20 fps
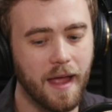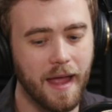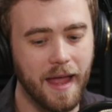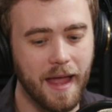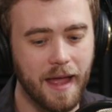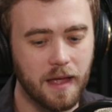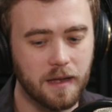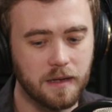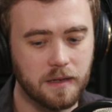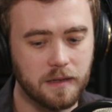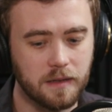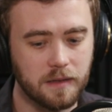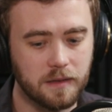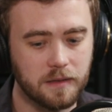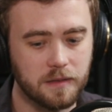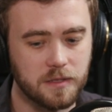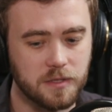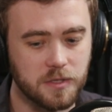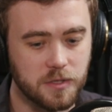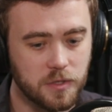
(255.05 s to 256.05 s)
And
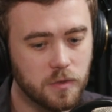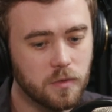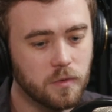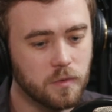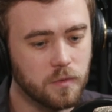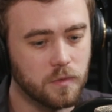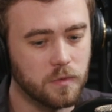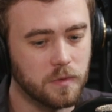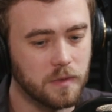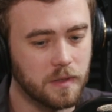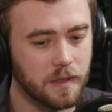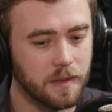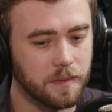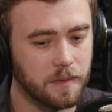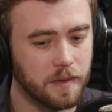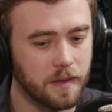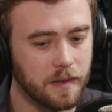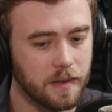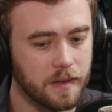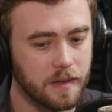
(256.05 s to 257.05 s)
Dune,
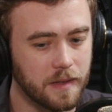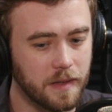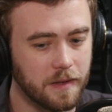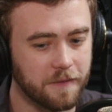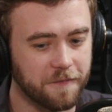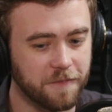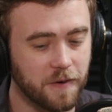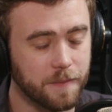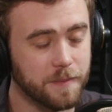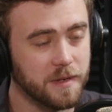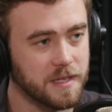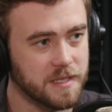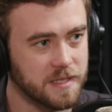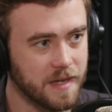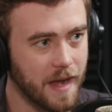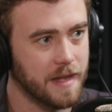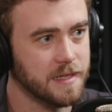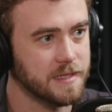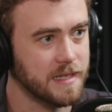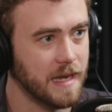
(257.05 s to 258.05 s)
from a
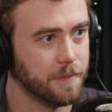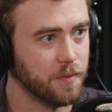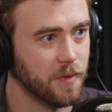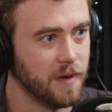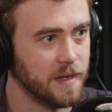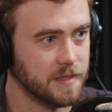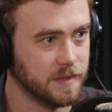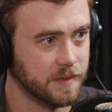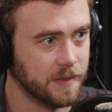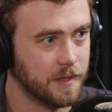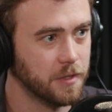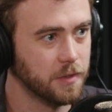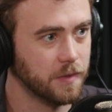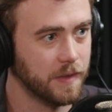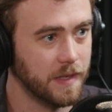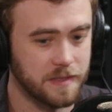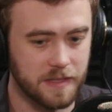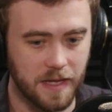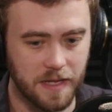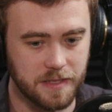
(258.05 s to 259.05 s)
design standpoint, is
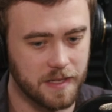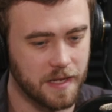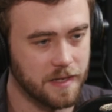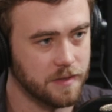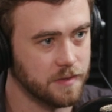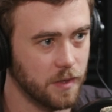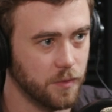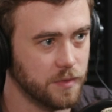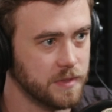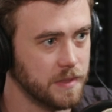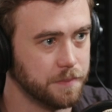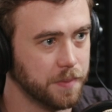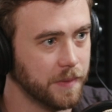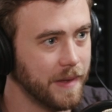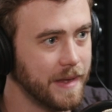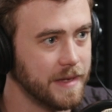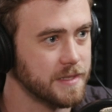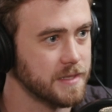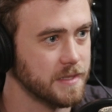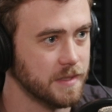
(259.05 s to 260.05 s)
literally it was a
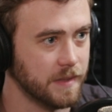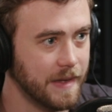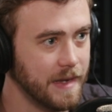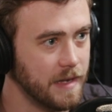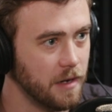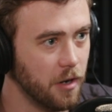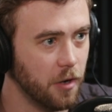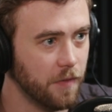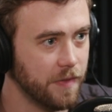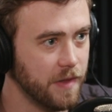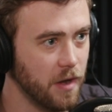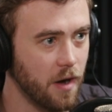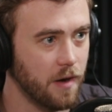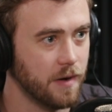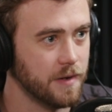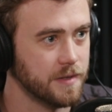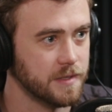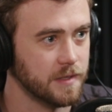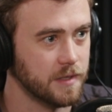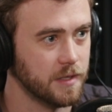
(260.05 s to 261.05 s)
blank slate. All the
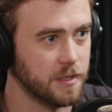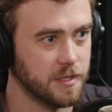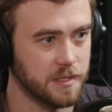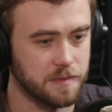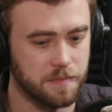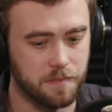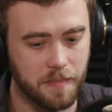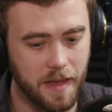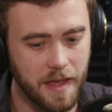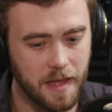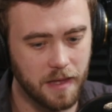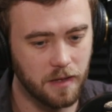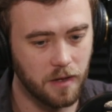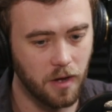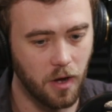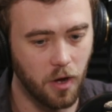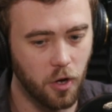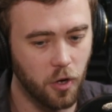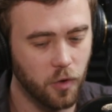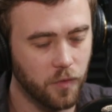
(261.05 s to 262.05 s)
artists could just make
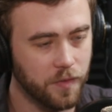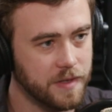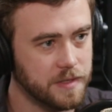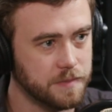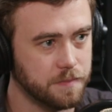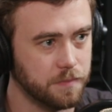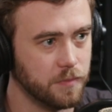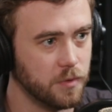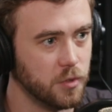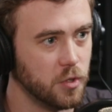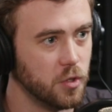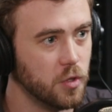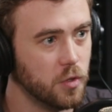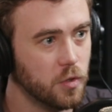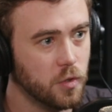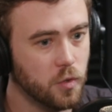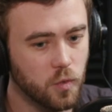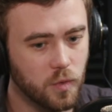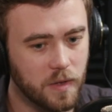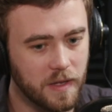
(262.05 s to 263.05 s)
all these
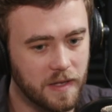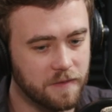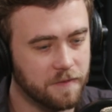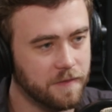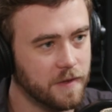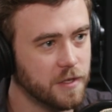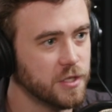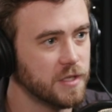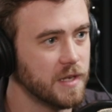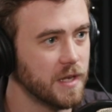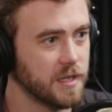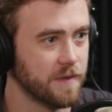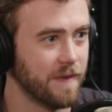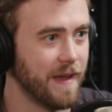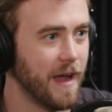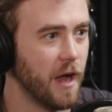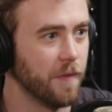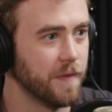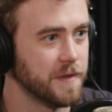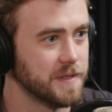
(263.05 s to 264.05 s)
new envisionings of
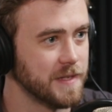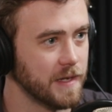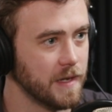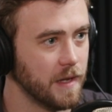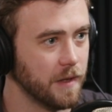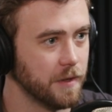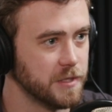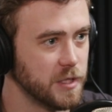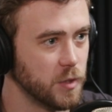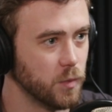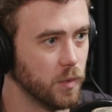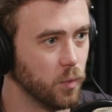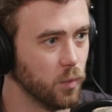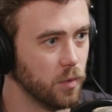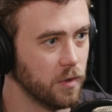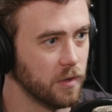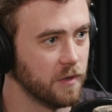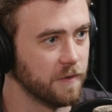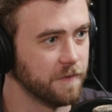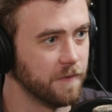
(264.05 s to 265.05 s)
how this technology would
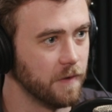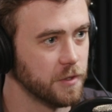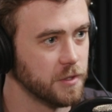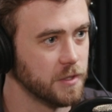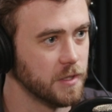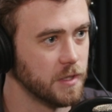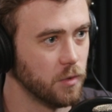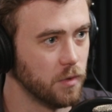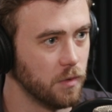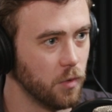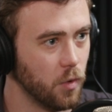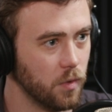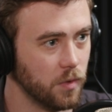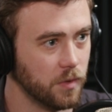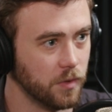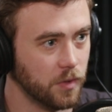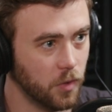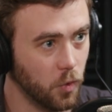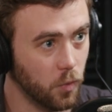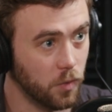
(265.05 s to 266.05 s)
work or function or
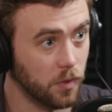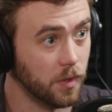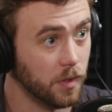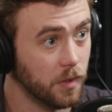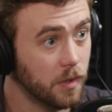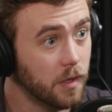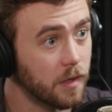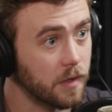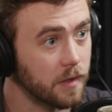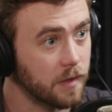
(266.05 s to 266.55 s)
look.